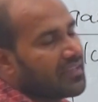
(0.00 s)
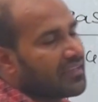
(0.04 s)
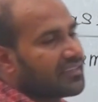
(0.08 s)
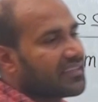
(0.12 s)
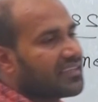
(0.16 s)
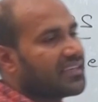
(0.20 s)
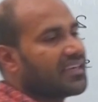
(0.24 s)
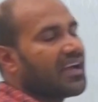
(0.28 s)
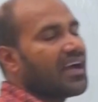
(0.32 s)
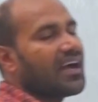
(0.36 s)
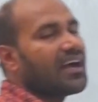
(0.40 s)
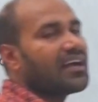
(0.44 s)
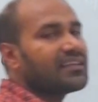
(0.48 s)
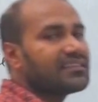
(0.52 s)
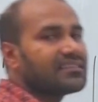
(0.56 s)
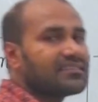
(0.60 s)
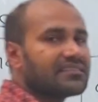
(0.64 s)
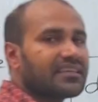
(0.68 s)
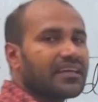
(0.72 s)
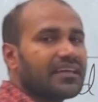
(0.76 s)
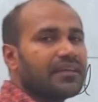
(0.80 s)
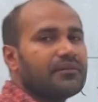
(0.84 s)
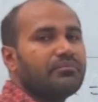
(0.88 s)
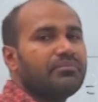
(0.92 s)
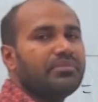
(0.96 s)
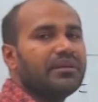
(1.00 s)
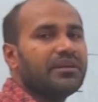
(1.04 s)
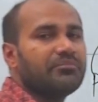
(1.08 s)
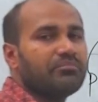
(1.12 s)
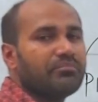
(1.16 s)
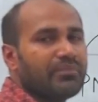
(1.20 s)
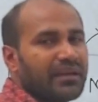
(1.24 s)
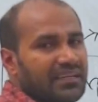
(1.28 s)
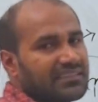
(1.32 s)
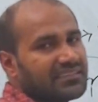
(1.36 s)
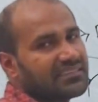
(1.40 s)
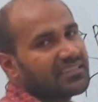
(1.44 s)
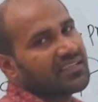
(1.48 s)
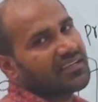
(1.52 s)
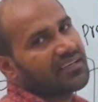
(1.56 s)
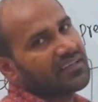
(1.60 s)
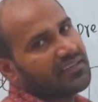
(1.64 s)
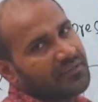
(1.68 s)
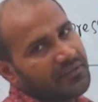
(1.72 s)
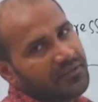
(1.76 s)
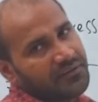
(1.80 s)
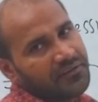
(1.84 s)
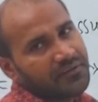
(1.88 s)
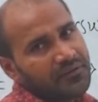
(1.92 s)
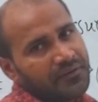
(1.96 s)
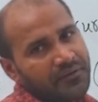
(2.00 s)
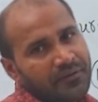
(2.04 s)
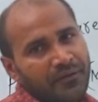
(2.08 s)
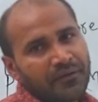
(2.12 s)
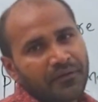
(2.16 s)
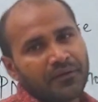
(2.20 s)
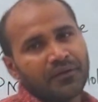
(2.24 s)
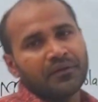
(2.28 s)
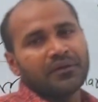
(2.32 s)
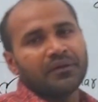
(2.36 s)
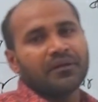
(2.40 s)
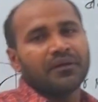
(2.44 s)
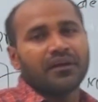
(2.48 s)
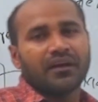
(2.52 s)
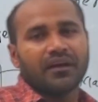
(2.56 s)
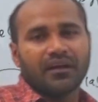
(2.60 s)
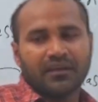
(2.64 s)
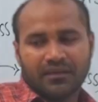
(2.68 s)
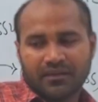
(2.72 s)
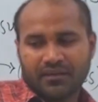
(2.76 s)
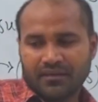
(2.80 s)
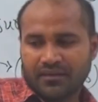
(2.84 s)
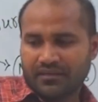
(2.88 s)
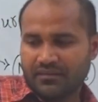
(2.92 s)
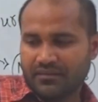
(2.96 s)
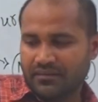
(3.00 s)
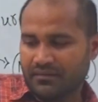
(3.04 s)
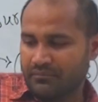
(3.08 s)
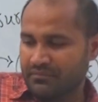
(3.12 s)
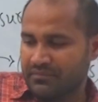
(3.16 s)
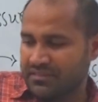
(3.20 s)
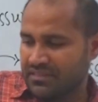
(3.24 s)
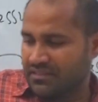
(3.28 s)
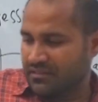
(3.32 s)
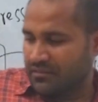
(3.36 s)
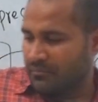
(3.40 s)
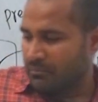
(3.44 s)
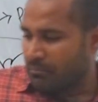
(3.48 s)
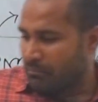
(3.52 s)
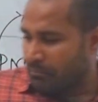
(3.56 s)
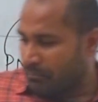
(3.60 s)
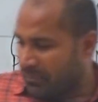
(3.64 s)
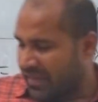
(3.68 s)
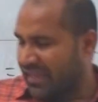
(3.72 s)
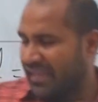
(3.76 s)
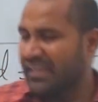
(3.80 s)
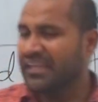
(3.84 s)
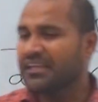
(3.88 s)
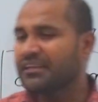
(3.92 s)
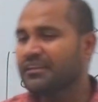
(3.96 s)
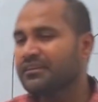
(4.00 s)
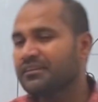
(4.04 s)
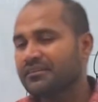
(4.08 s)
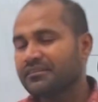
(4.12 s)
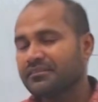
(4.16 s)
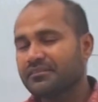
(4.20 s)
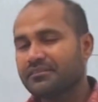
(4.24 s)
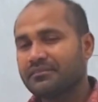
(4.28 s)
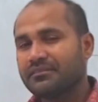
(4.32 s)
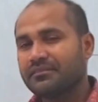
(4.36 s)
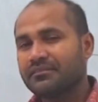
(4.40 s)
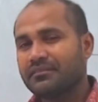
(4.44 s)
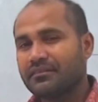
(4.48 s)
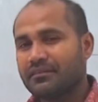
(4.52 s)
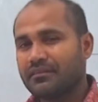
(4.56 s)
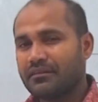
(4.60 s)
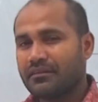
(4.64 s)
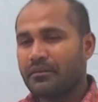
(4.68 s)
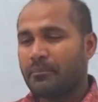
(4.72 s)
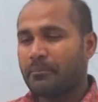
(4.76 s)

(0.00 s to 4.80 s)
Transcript: Gas can be measured. The main